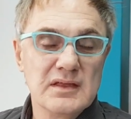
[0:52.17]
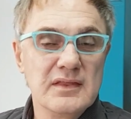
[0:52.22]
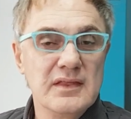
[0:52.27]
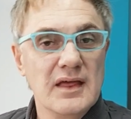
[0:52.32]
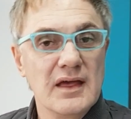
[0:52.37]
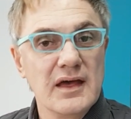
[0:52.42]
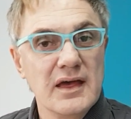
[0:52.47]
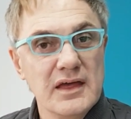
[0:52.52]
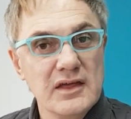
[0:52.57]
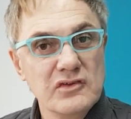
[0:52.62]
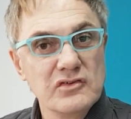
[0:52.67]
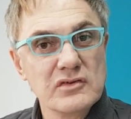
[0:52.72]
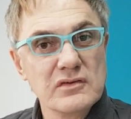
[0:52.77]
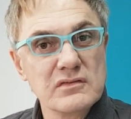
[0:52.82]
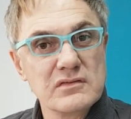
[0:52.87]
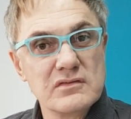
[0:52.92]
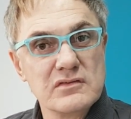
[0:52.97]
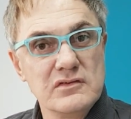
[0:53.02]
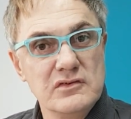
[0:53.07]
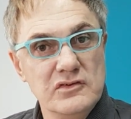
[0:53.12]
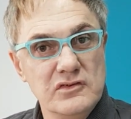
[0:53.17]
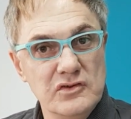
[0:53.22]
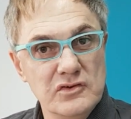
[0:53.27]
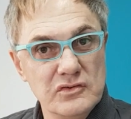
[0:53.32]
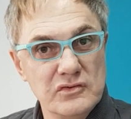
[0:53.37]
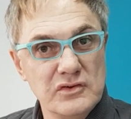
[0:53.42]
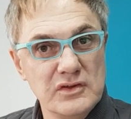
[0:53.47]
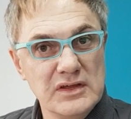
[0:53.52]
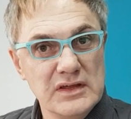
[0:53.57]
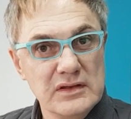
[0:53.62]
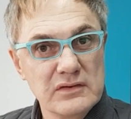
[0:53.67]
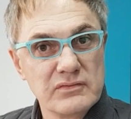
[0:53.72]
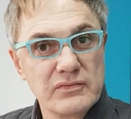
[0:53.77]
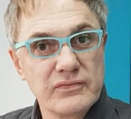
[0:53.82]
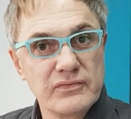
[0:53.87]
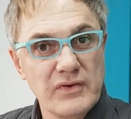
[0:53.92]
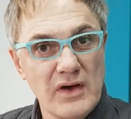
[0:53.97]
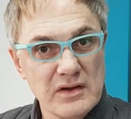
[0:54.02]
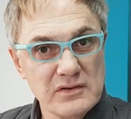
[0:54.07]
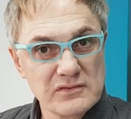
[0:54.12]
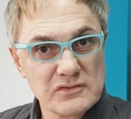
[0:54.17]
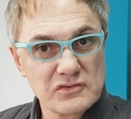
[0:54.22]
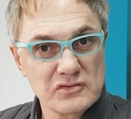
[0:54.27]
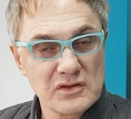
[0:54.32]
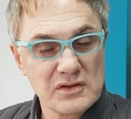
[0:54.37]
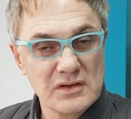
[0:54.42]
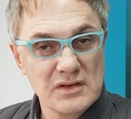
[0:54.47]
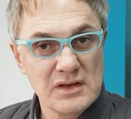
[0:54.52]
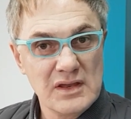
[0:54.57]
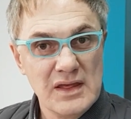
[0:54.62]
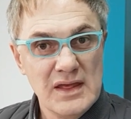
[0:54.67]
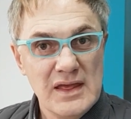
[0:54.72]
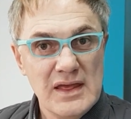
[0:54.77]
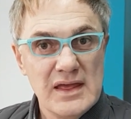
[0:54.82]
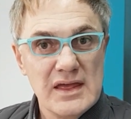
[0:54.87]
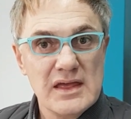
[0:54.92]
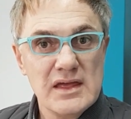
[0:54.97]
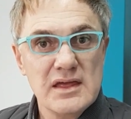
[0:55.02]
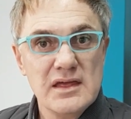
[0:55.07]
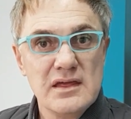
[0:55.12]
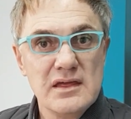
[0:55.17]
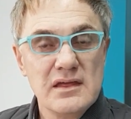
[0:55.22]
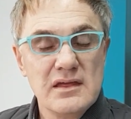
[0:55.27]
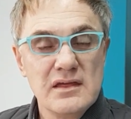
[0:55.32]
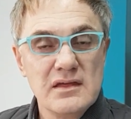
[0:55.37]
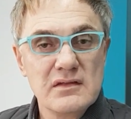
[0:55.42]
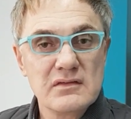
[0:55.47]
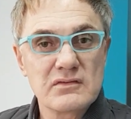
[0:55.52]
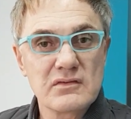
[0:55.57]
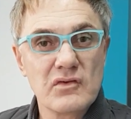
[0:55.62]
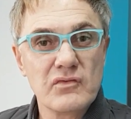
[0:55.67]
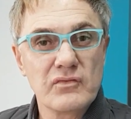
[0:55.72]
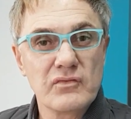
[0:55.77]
The agent's duty and function is